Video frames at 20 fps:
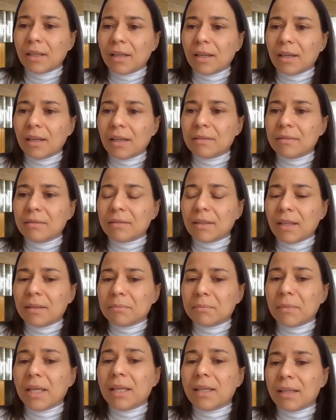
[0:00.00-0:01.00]
and
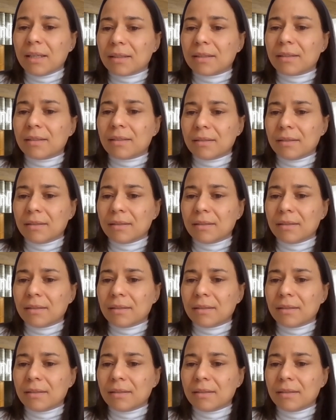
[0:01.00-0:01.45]
make it